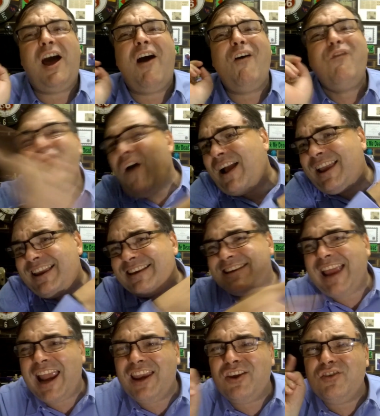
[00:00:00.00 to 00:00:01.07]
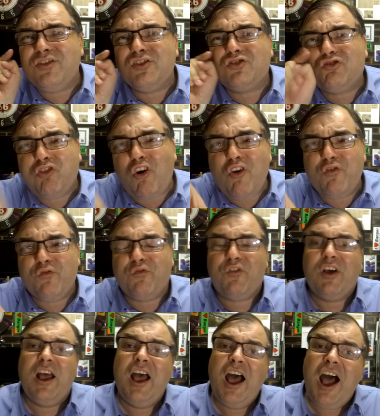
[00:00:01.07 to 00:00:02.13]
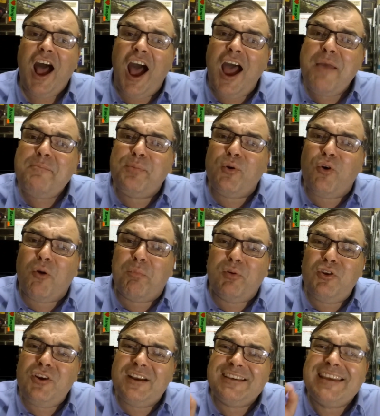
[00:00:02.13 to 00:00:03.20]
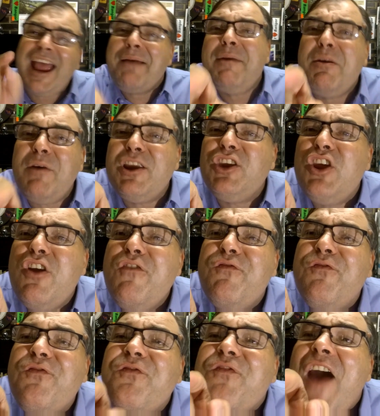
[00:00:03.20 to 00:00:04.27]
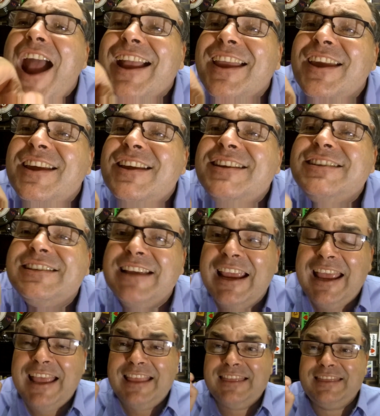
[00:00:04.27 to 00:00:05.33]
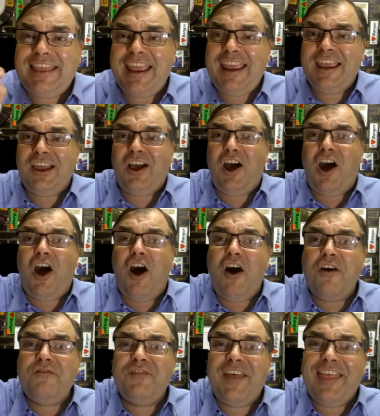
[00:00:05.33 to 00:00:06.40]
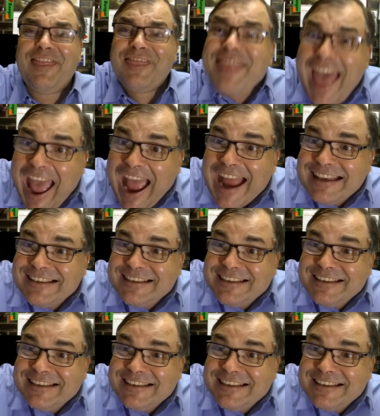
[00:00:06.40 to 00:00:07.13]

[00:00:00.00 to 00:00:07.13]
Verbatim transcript: I'll fucking tell you the truth. I'm Paul Pluta. Tell me what you fuckers think of that.